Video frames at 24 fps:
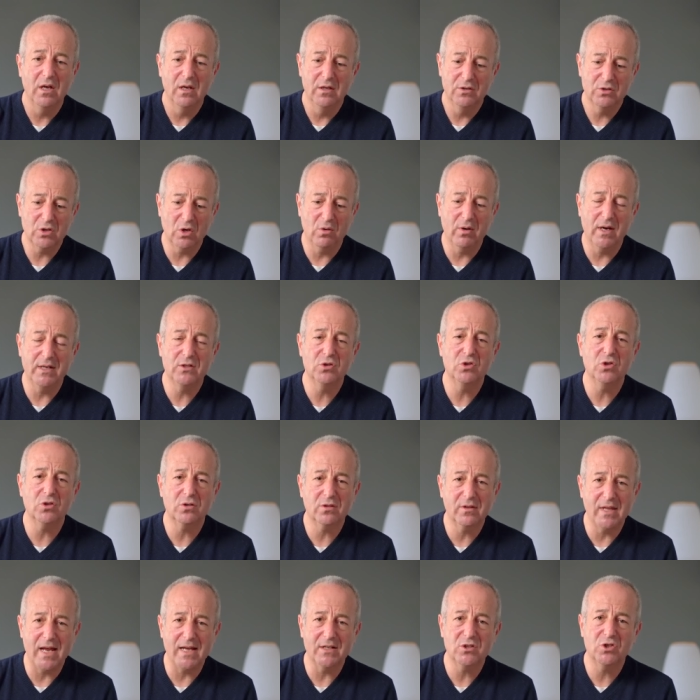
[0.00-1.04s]
So I
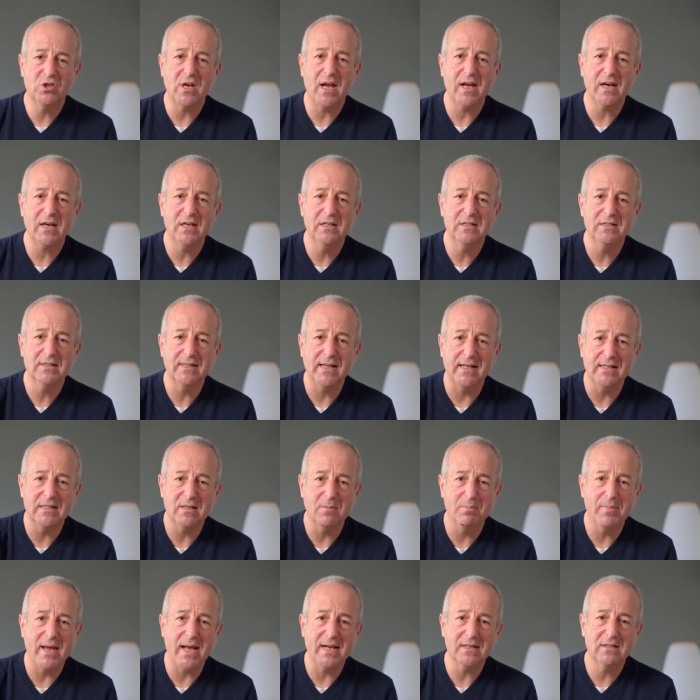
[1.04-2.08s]
took that check and sent
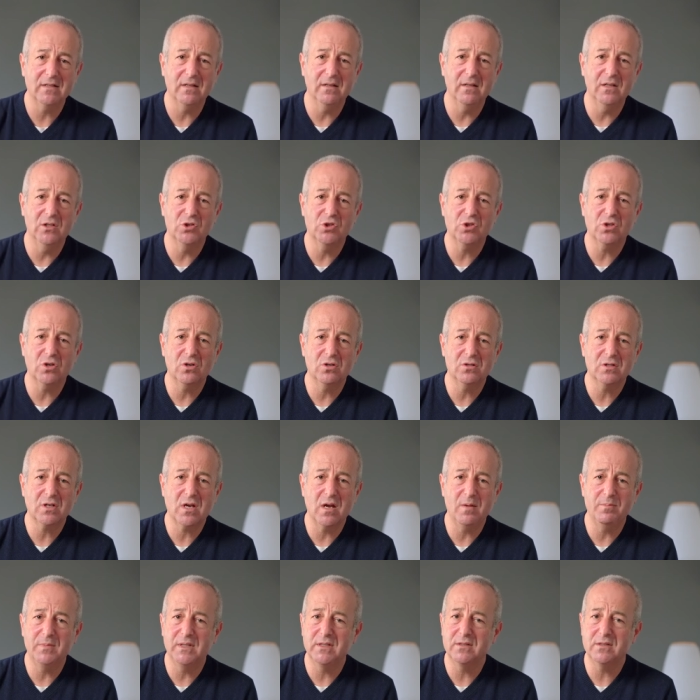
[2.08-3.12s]
it back to the insurance company.